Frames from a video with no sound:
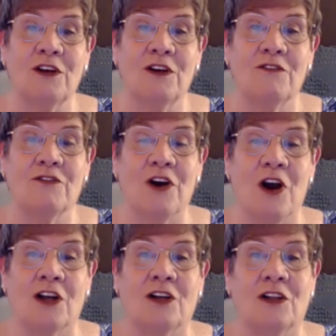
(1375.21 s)
for
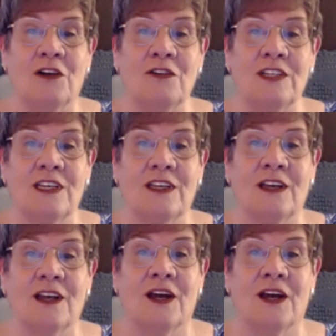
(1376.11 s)
our closing